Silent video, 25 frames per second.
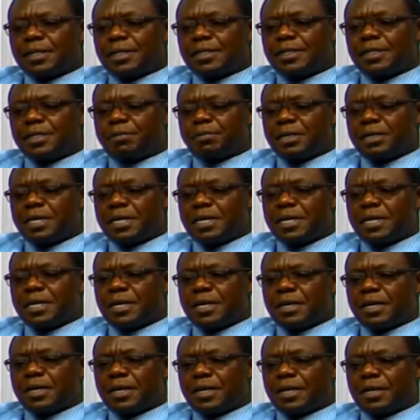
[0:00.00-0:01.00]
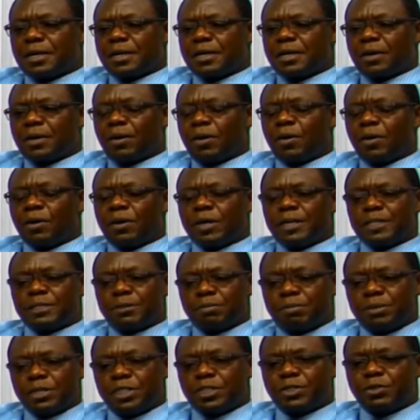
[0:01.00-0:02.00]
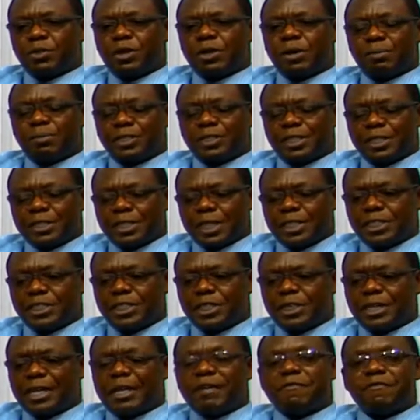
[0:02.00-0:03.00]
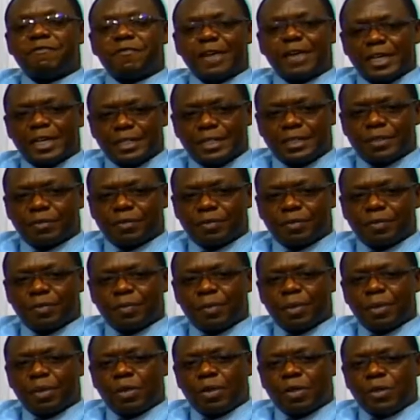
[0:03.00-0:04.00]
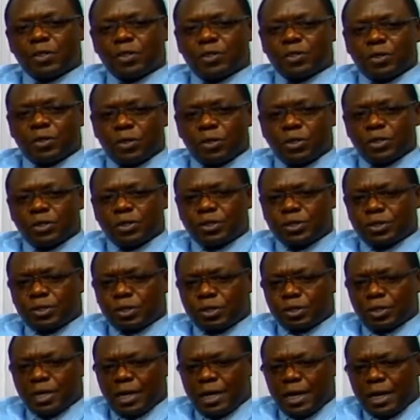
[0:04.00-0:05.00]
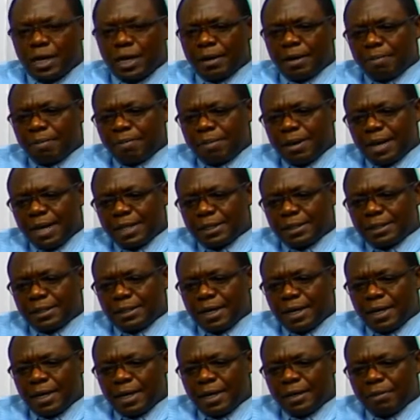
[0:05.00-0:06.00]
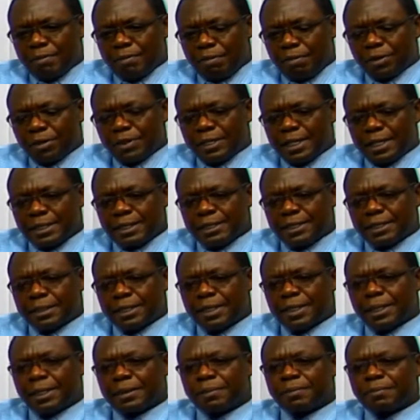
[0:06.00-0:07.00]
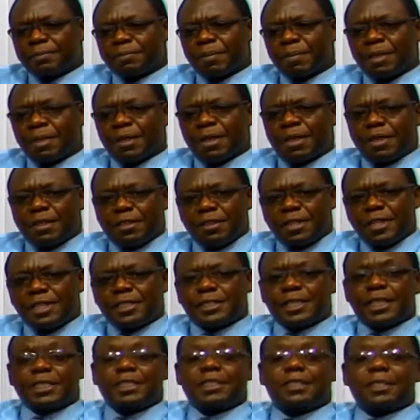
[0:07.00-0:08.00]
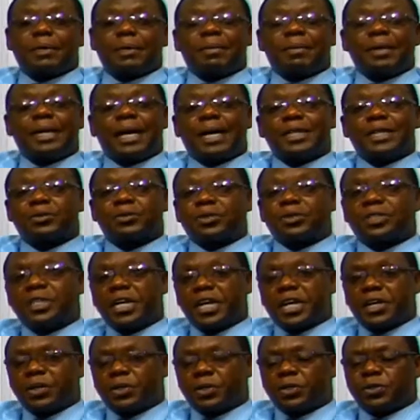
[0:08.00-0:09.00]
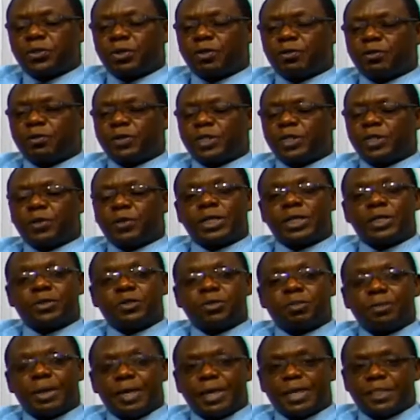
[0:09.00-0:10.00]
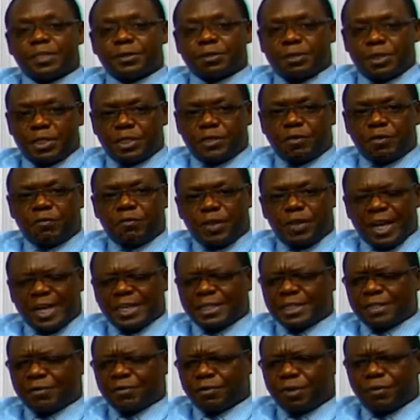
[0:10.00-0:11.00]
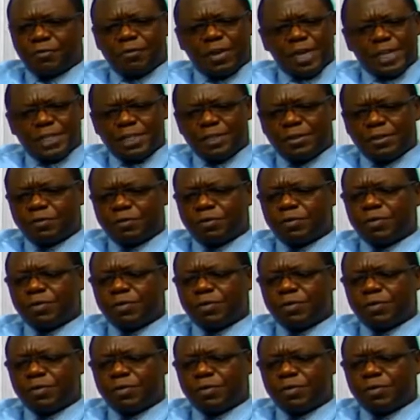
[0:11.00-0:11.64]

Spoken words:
speaking or a speech or a presentation effective. So those important things that somebody has to take note of in order to make a speech effective. Effective,